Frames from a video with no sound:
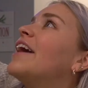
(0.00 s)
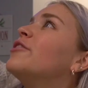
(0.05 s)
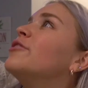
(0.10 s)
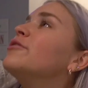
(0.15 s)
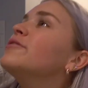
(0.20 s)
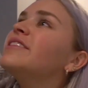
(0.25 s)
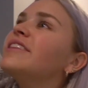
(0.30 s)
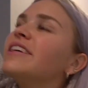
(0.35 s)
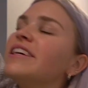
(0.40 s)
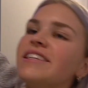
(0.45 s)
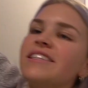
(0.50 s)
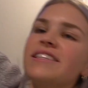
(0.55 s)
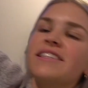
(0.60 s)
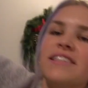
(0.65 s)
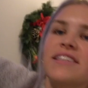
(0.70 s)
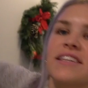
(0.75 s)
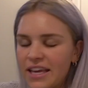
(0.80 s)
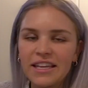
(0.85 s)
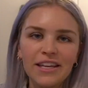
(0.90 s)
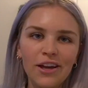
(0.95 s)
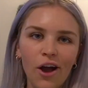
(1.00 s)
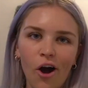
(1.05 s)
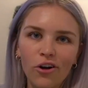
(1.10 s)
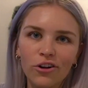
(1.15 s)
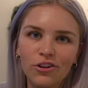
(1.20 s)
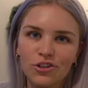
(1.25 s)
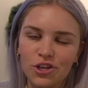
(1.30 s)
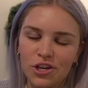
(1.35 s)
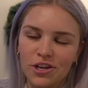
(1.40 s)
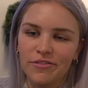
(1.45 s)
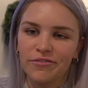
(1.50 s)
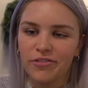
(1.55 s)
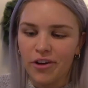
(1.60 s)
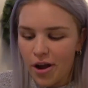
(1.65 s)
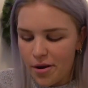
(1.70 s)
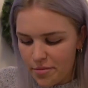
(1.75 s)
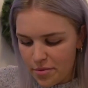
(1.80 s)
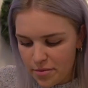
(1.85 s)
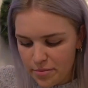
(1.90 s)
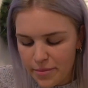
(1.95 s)
heard this ideology
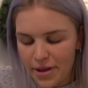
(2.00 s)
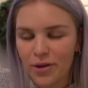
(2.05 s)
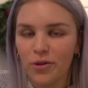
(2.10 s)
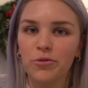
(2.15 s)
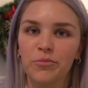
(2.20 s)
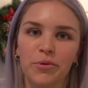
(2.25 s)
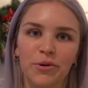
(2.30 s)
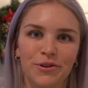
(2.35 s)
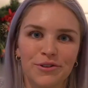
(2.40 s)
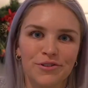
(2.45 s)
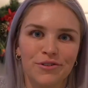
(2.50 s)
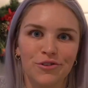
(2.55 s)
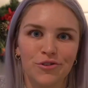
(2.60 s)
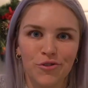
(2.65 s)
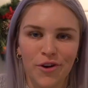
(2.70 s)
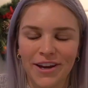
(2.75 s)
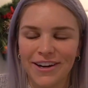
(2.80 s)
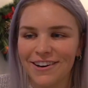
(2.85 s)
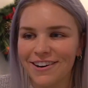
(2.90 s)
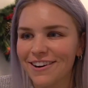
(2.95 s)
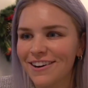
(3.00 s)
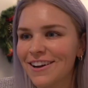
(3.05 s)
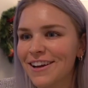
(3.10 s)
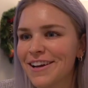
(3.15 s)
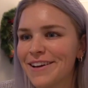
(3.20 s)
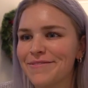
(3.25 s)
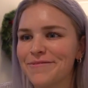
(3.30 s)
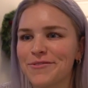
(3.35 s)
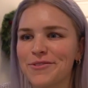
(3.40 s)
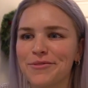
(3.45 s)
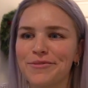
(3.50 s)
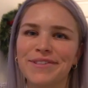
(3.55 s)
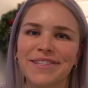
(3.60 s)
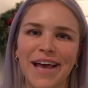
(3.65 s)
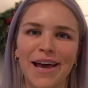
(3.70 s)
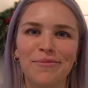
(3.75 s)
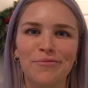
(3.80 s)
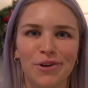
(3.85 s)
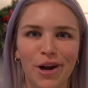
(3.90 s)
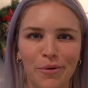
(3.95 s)
from my old personal trainer. So
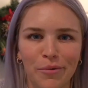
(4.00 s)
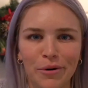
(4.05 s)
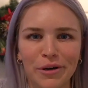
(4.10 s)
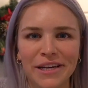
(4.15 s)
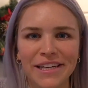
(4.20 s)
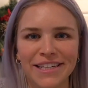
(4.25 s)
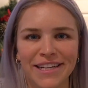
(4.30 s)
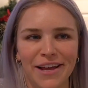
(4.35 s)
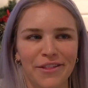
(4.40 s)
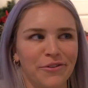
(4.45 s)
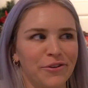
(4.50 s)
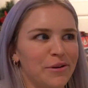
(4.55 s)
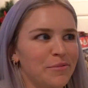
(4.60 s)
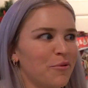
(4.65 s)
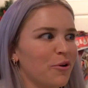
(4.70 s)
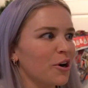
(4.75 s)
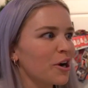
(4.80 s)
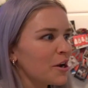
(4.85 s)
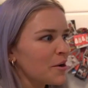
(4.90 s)
sad we're not working together anymore.